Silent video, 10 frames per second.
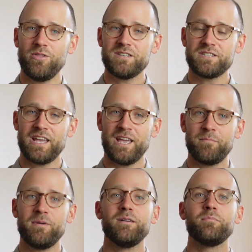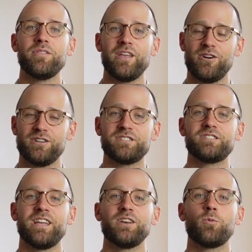the same, but they are
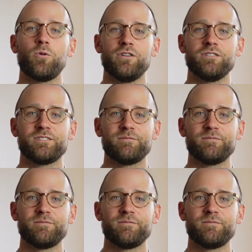distinct words.